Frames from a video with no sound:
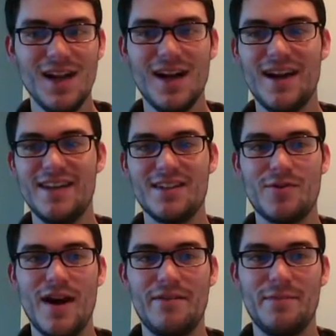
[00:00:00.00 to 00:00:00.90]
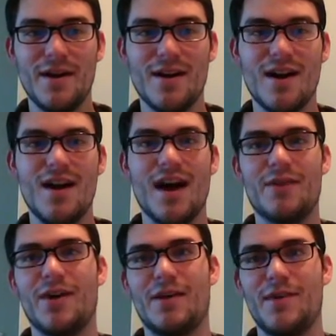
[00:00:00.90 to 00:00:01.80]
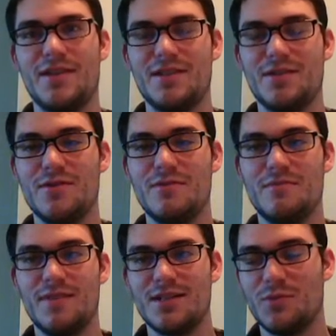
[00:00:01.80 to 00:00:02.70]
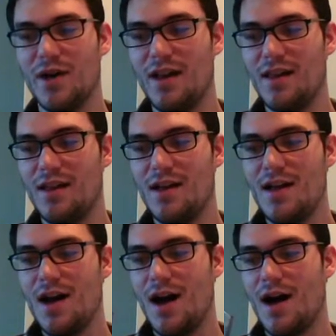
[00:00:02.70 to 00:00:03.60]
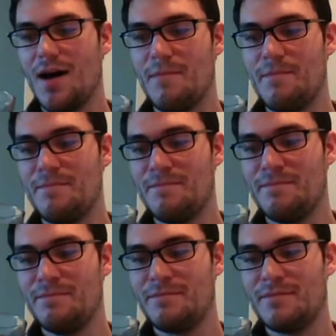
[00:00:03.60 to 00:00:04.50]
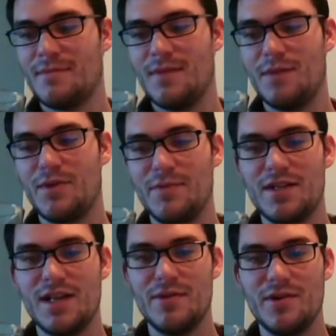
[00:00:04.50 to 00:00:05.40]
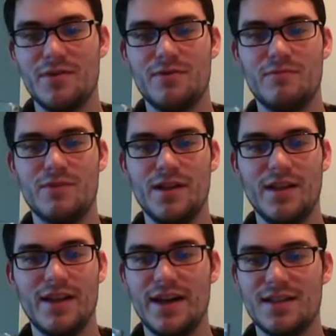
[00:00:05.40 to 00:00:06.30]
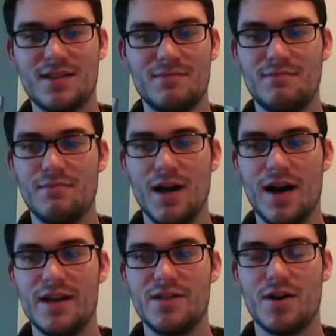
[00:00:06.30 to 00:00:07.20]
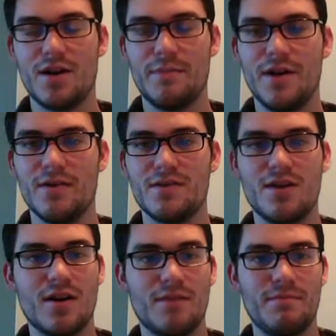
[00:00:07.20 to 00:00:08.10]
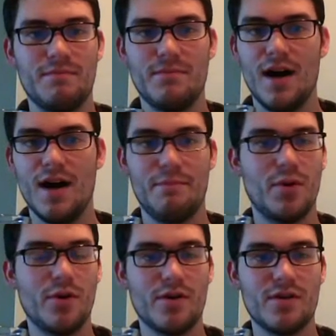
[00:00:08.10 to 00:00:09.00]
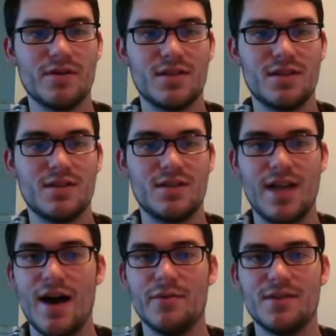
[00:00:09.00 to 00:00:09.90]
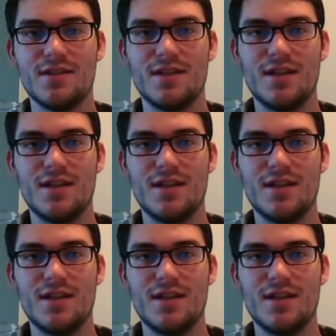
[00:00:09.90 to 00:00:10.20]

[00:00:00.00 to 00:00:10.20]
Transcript: into craft beer, I'd recommend this to as well. And pretty much anyone who really likes dark beers, dark porters, stouts,